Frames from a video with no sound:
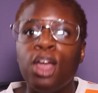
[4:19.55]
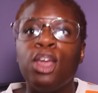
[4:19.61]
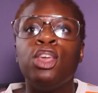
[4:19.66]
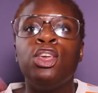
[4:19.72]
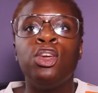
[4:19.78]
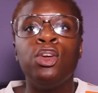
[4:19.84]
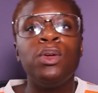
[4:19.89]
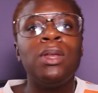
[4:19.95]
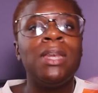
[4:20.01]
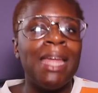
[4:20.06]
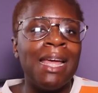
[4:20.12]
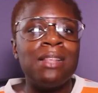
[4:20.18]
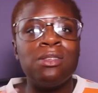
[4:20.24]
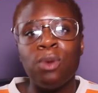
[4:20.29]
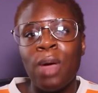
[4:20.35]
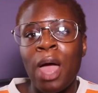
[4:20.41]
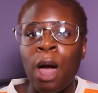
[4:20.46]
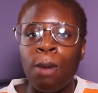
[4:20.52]
You need
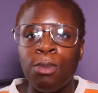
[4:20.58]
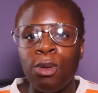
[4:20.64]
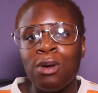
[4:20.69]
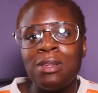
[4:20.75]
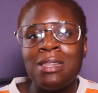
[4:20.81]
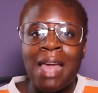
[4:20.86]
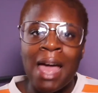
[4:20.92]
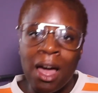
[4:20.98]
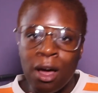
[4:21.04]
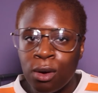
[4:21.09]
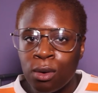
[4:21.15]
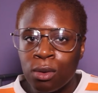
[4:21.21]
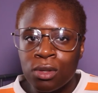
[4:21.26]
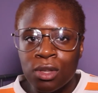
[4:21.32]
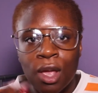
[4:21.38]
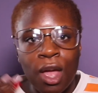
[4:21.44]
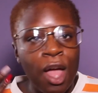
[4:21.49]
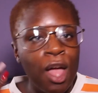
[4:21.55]
to help
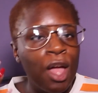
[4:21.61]
yourselves.